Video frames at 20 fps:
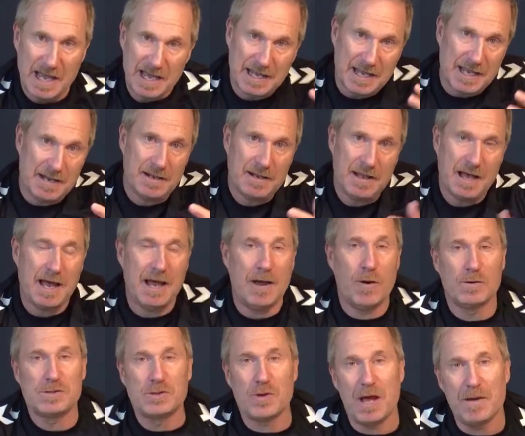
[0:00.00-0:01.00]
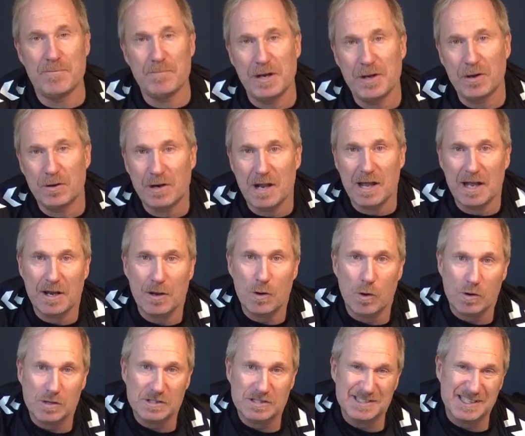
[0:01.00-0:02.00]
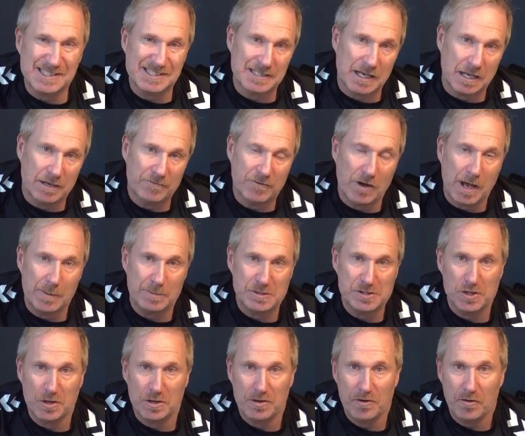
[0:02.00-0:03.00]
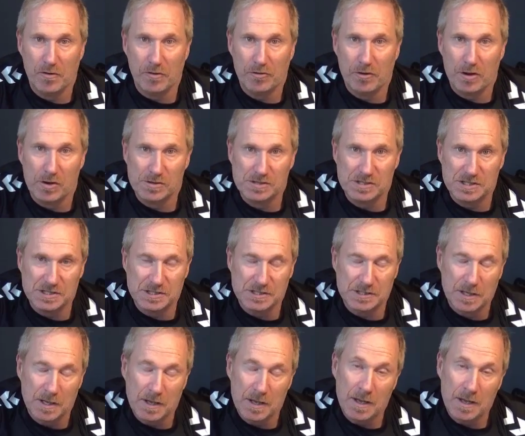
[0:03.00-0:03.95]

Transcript: Again, I also have my online course designed for amateur and youth coaches.